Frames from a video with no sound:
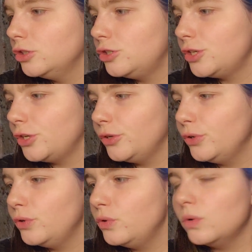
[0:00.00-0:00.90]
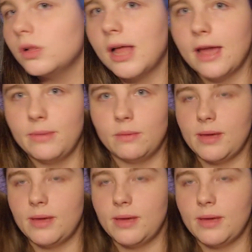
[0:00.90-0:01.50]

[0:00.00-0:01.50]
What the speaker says: 2 climbing